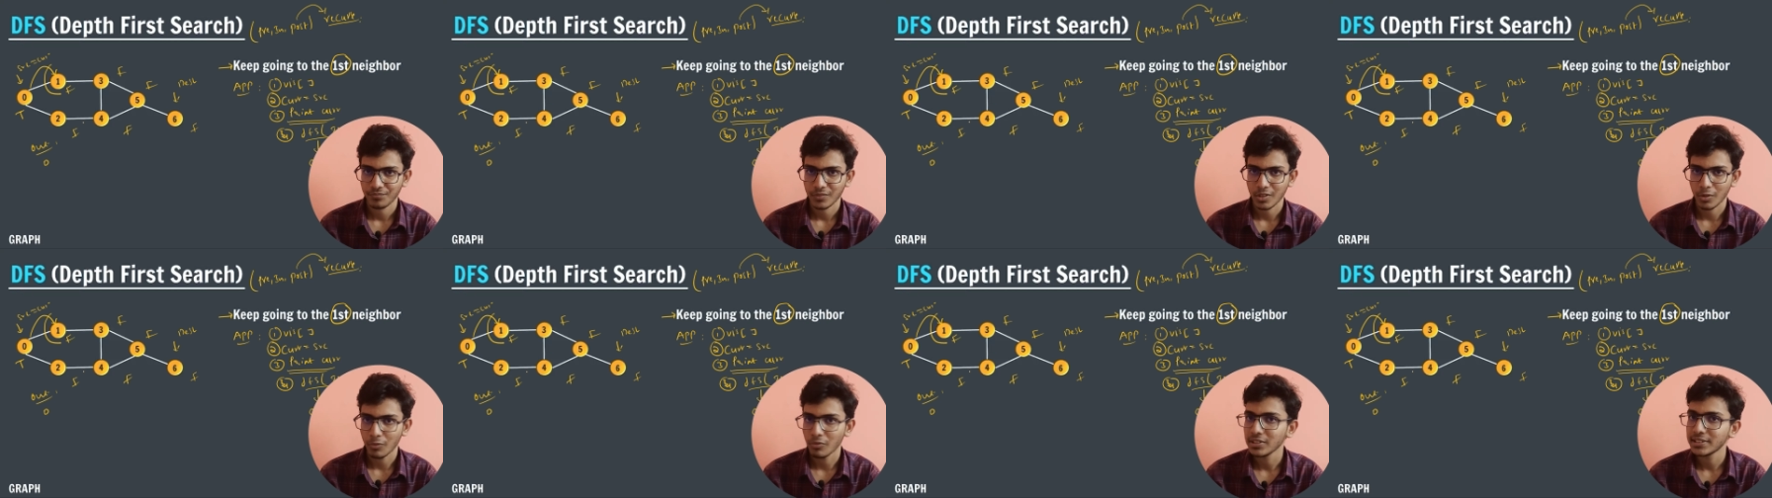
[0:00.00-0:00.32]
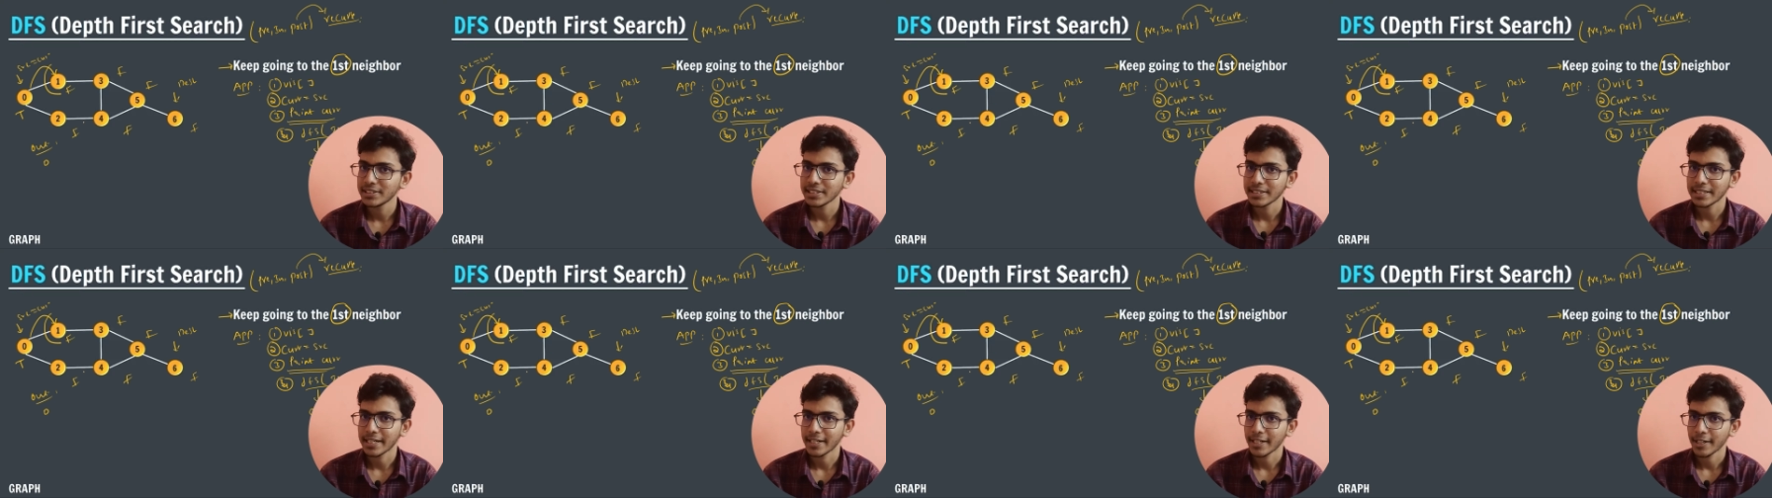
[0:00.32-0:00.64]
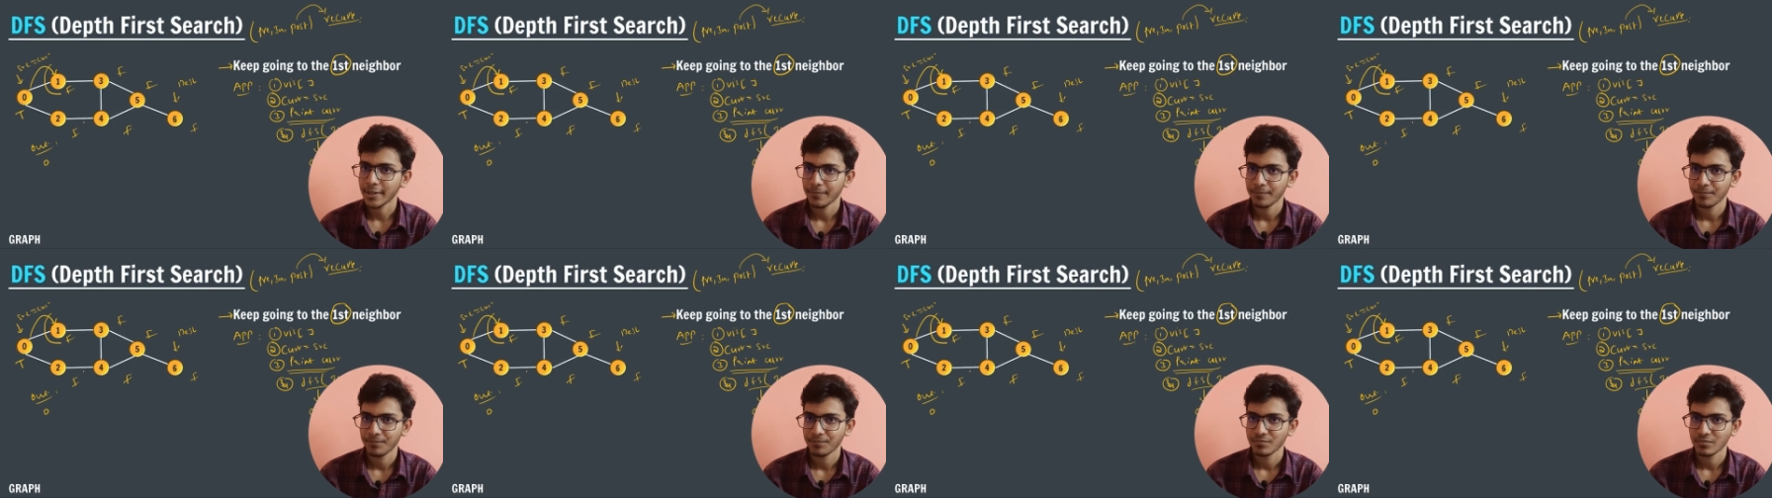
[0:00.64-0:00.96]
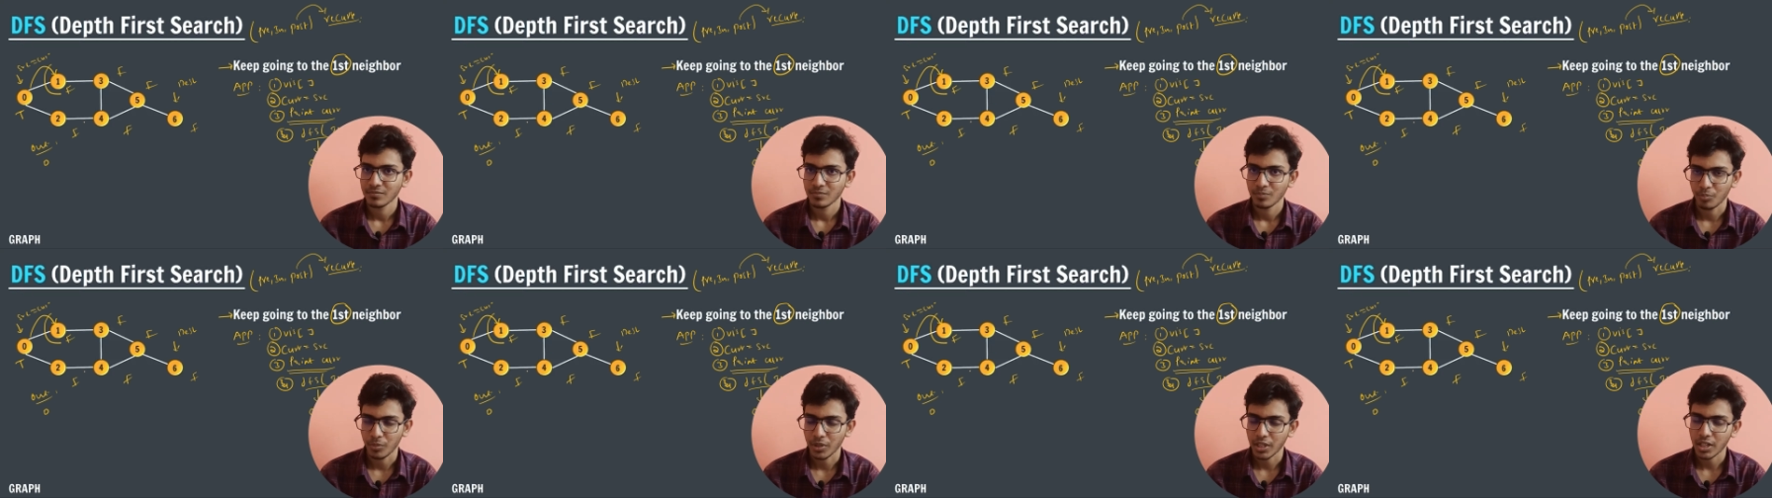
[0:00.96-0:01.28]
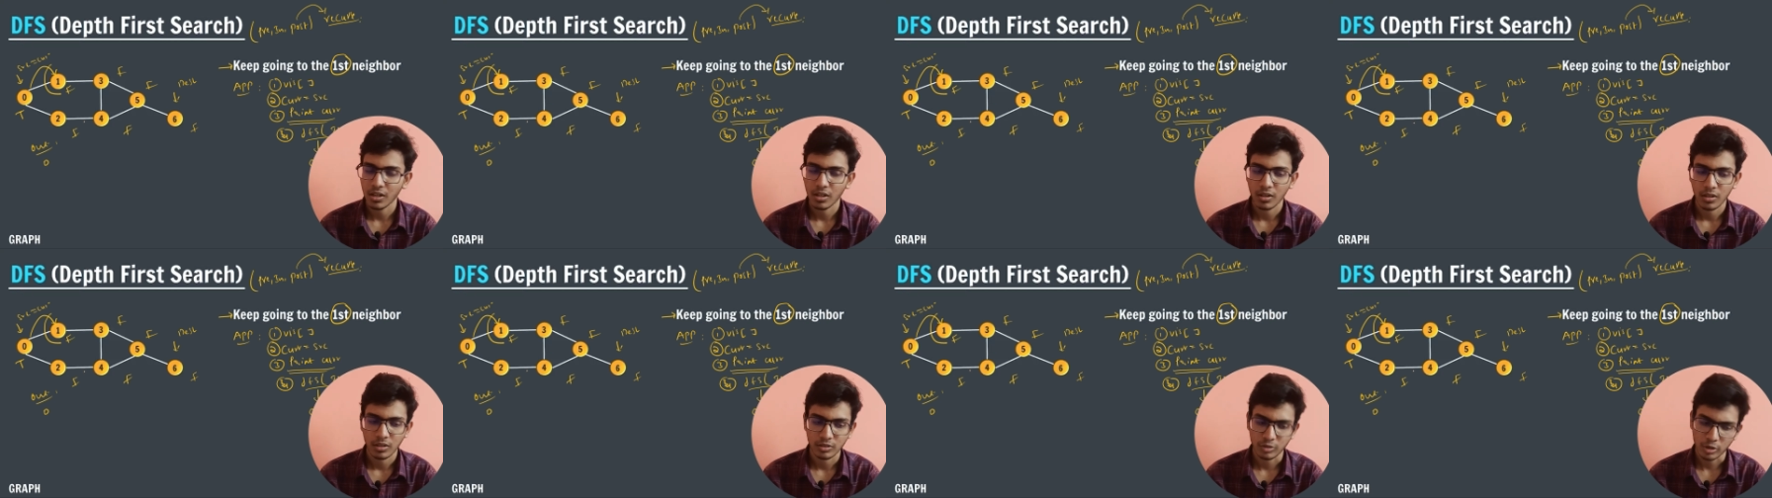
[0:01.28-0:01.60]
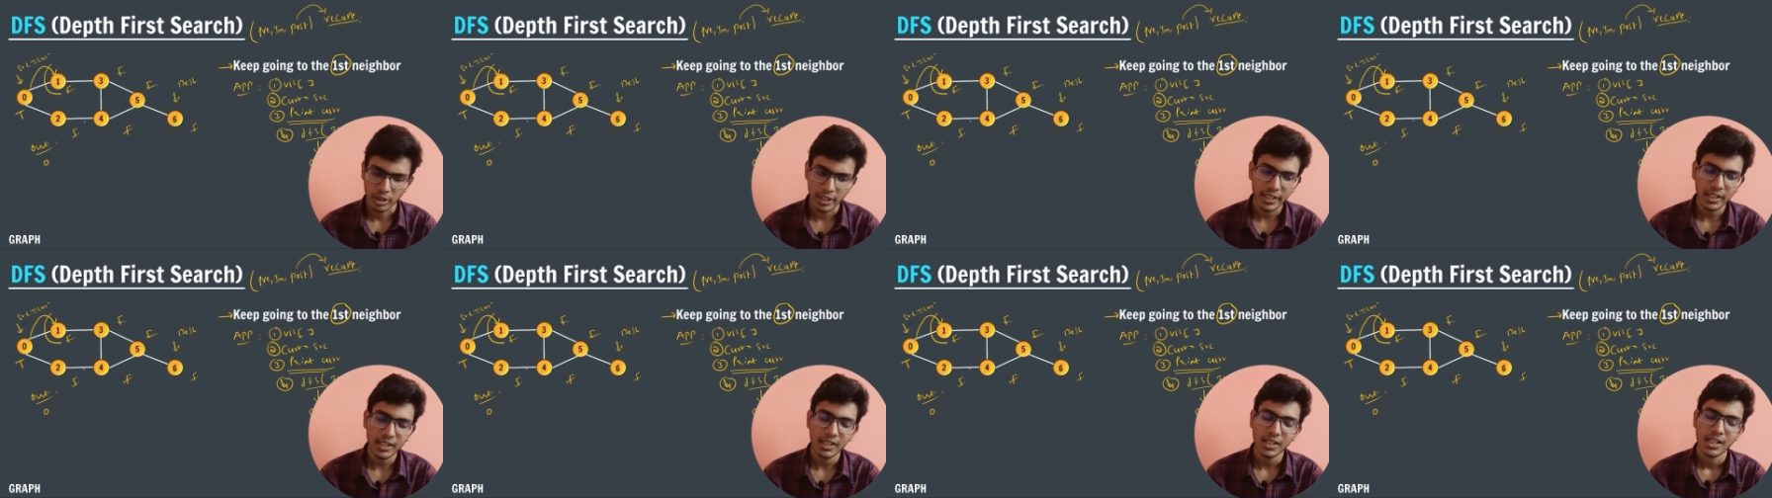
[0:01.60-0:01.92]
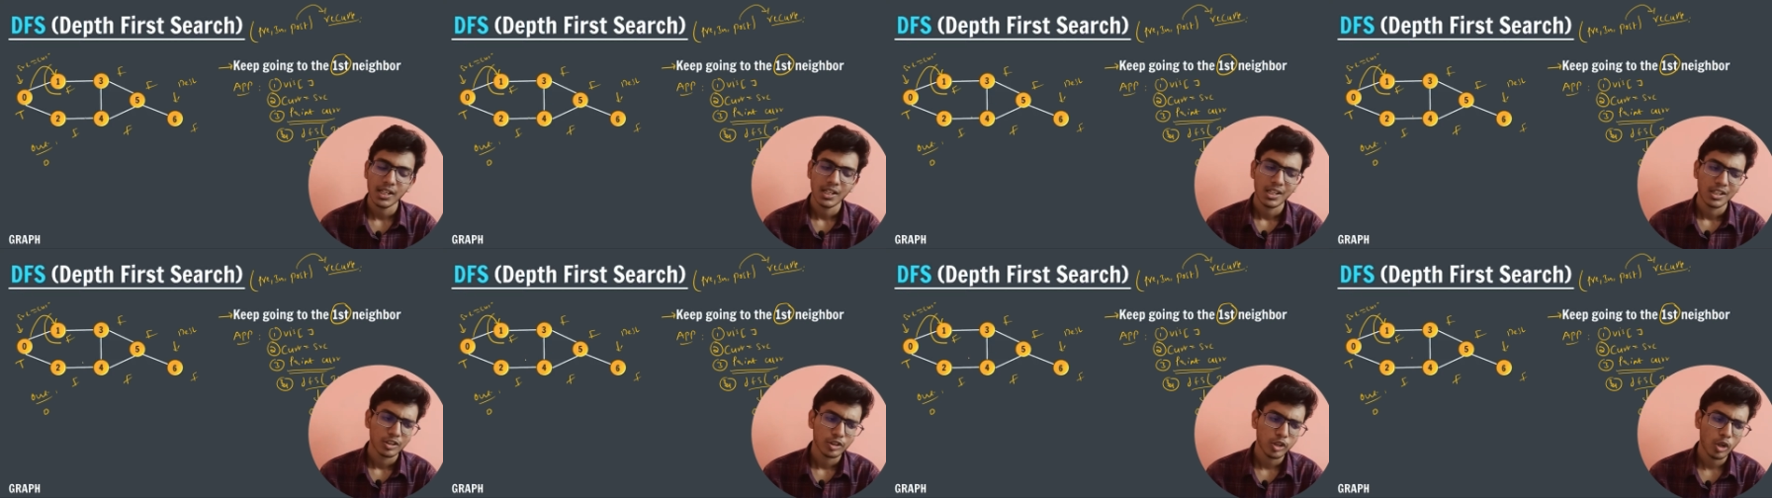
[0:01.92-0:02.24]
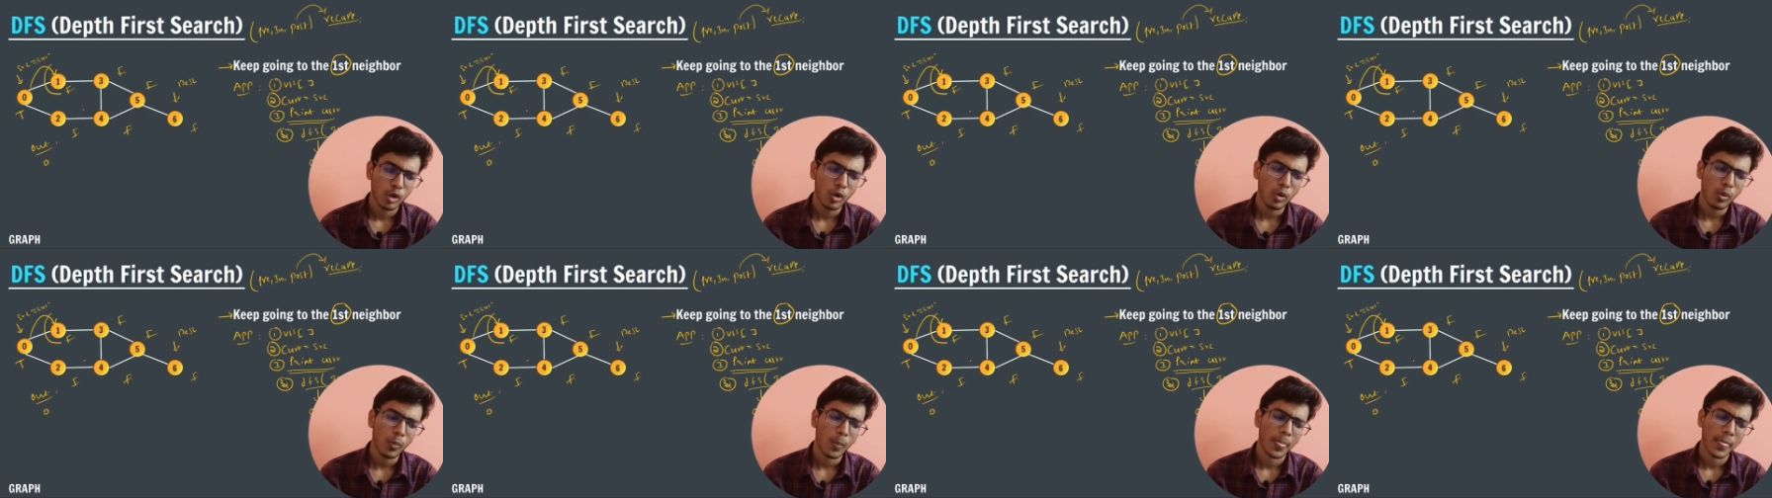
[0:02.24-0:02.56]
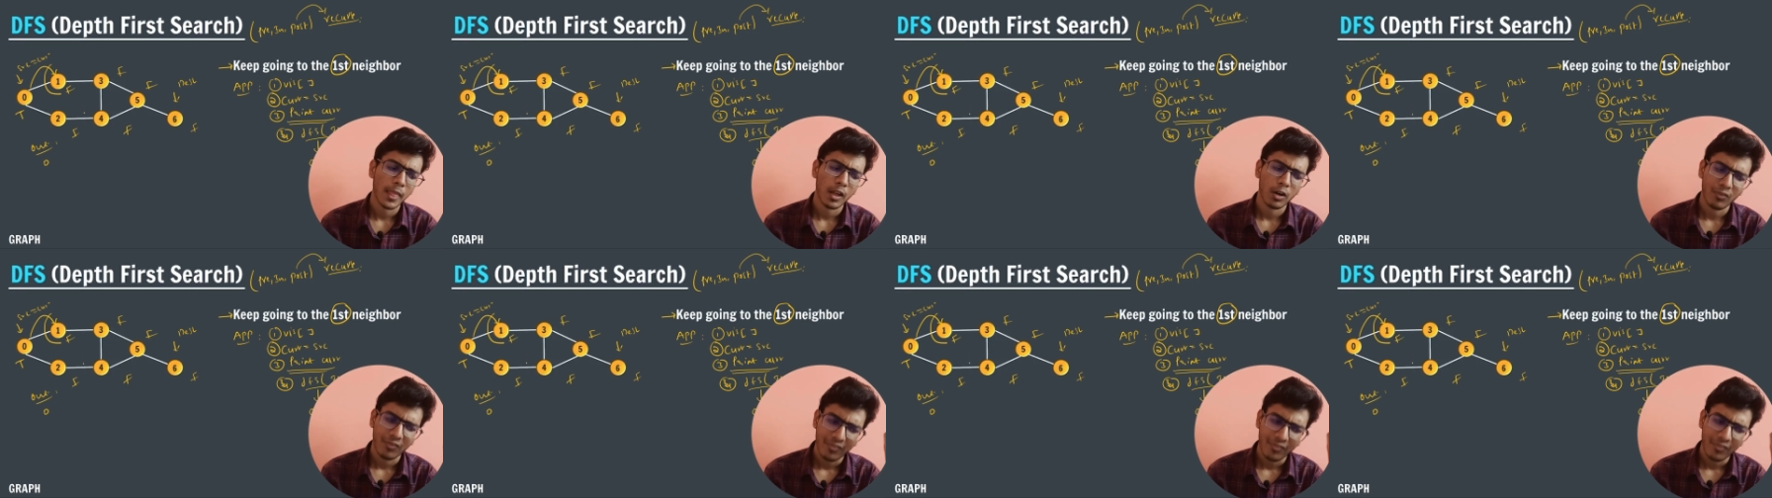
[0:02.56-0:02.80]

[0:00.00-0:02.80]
visited. Okay, so